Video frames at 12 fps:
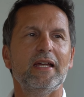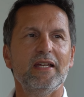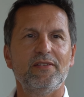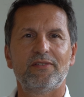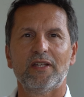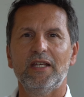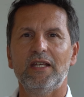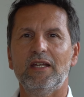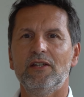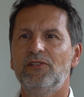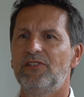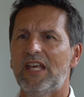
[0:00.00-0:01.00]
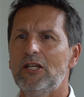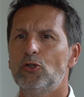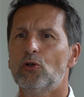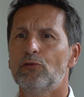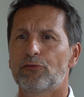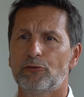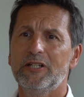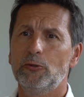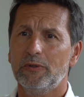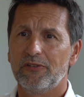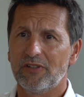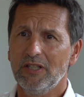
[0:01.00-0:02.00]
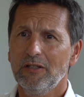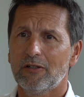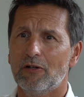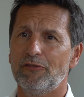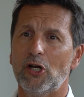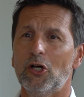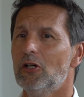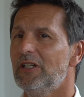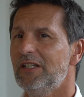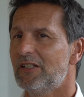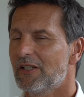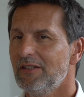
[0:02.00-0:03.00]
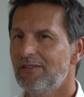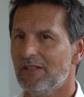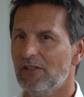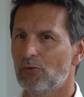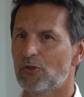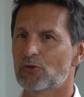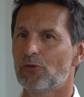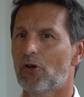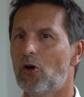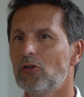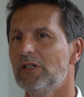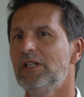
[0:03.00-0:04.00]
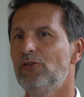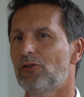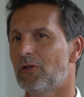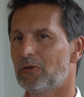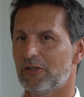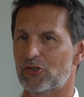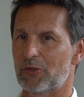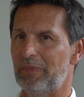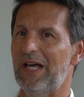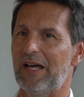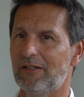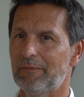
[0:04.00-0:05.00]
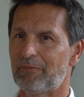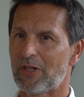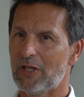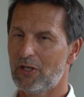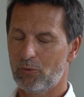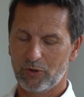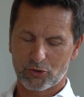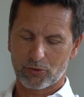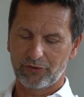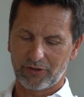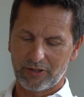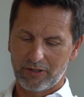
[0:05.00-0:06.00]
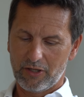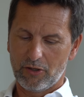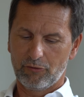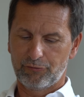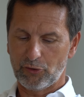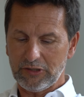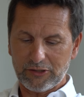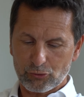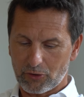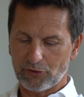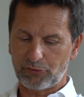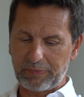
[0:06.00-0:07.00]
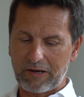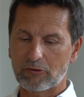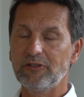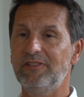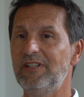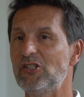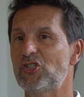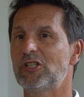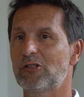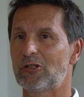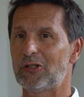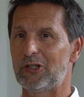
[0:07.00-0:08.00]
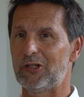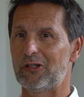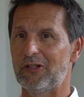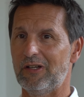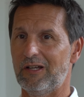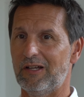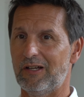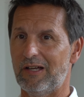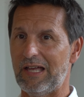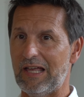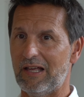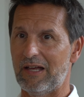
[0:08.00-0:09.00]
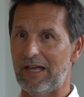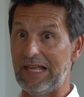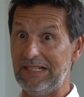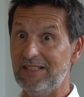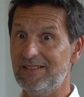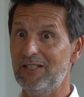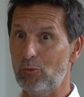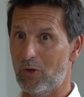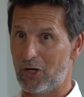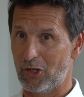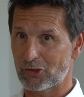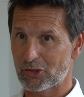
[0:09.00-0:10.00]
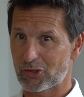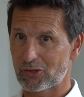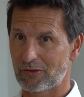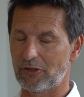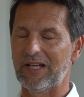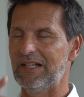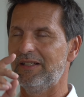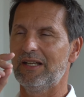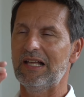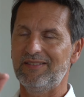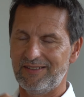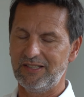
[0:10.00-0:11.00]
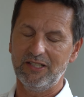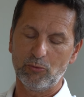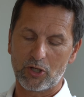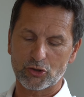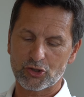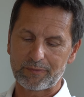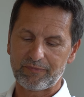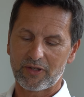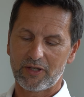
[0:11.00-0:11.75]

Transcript: It's a Seiko Frequency of the early 90s, which was only sold in Japan, which was a fully transparent digital LED watch, not LED, LCD watch,